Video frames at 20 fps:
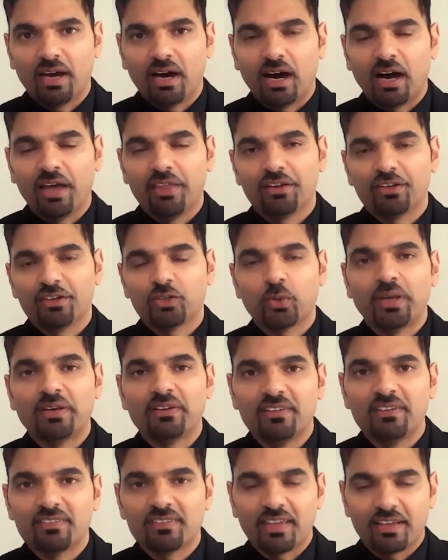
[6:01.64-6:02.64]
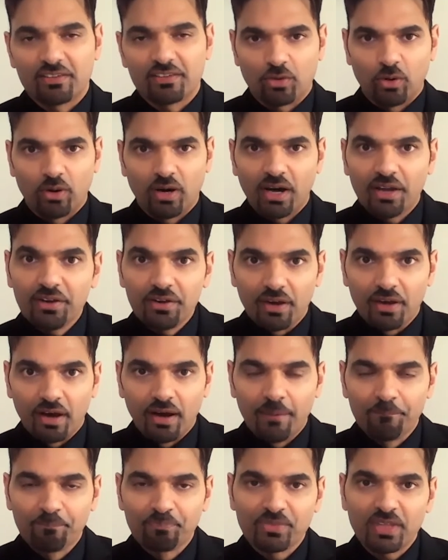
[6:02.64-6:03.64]
either 26 or
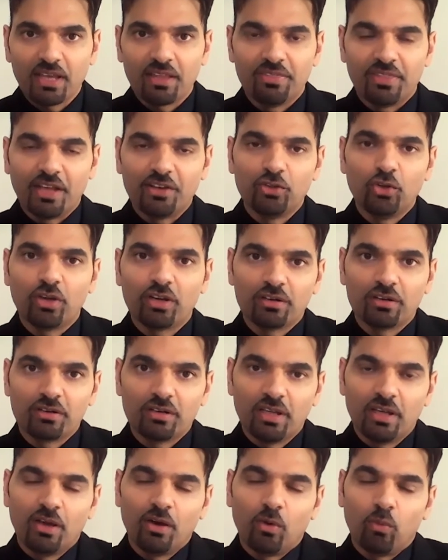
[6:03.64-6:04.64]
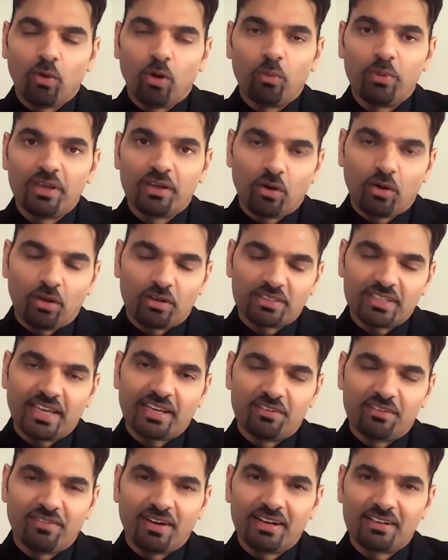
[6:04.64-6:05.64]
under, then you can, what we call, take
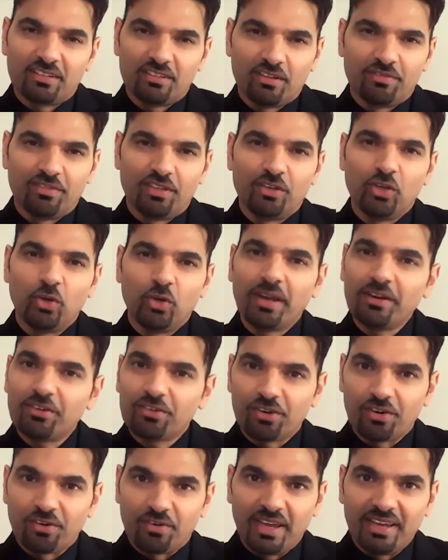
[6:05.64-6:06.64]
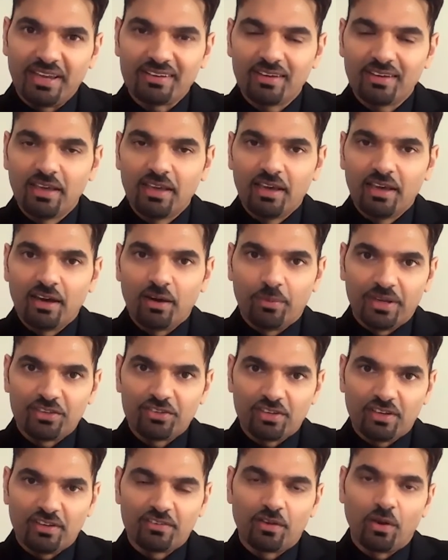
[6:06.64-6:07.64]
advantage of the new entrant rate,
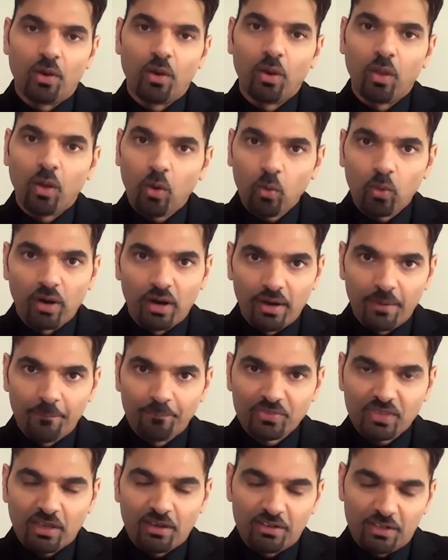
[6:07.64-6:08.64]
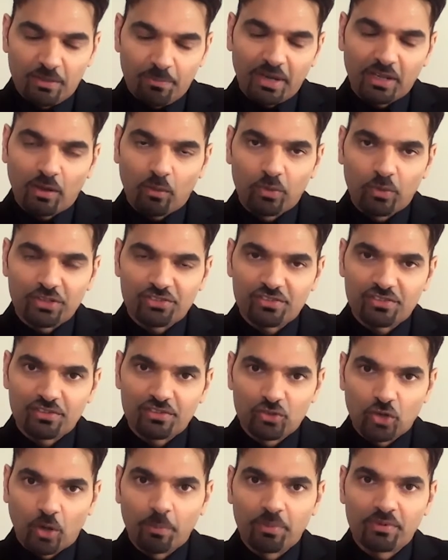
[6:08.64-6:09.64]
which is lower depending on which
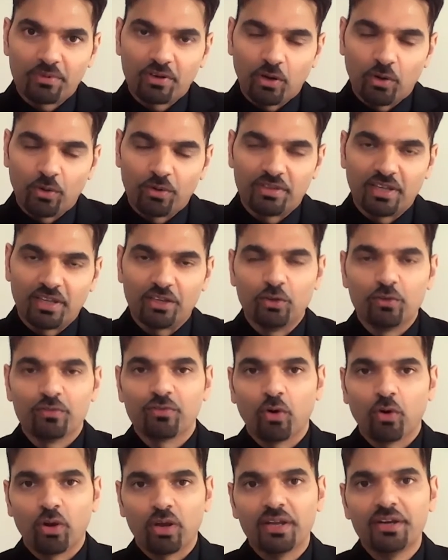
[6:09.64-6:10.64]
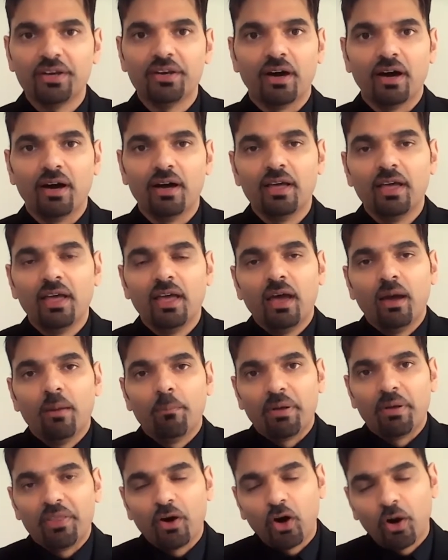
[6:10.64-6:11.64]
job code that you fall under.
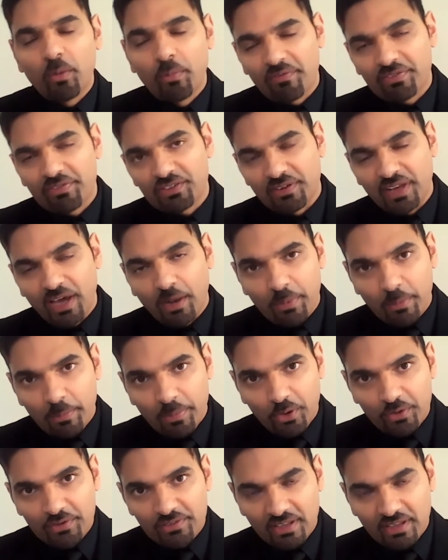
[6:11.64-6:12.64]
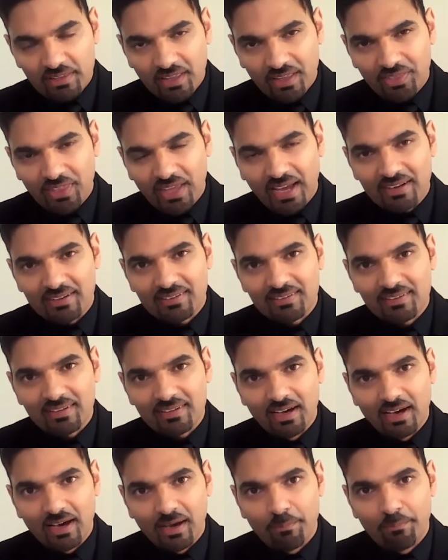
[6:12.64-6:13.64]
But the Home Office are now proposing that that's
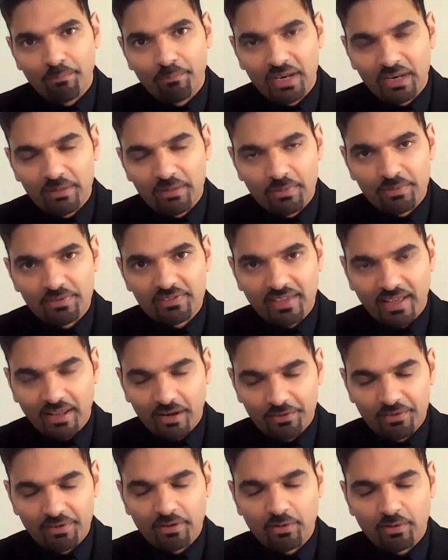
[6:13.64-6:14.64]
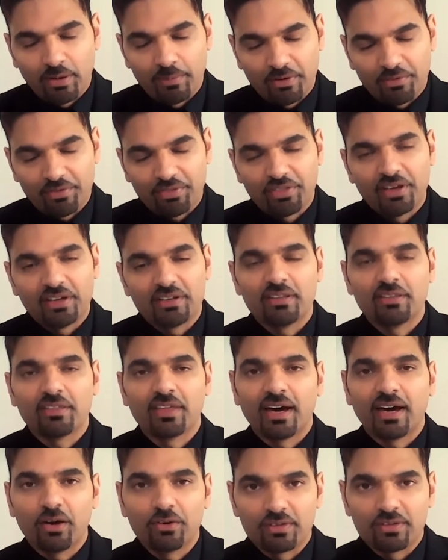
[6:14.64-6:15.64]
minimum salary requirement of
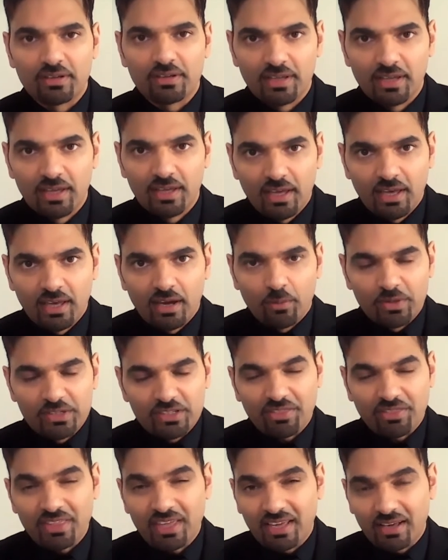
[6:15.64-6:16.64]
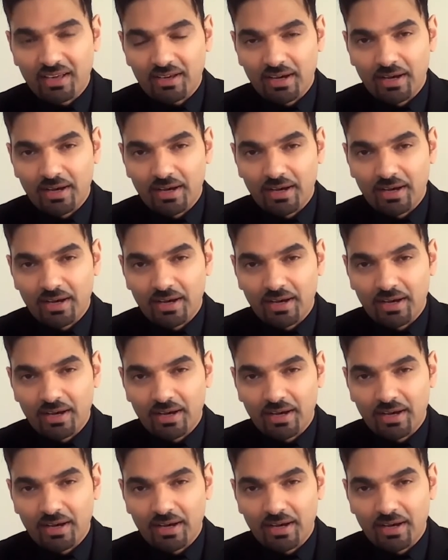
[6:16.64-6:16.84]
30,000, which I think